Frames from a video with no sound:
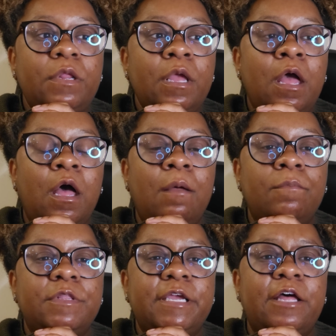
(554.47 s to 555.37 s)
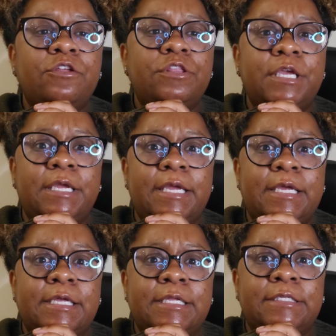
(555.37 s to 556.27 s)
The other thing
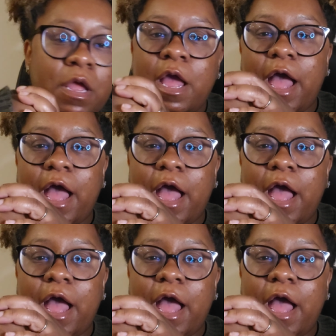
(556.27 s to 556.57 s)
is,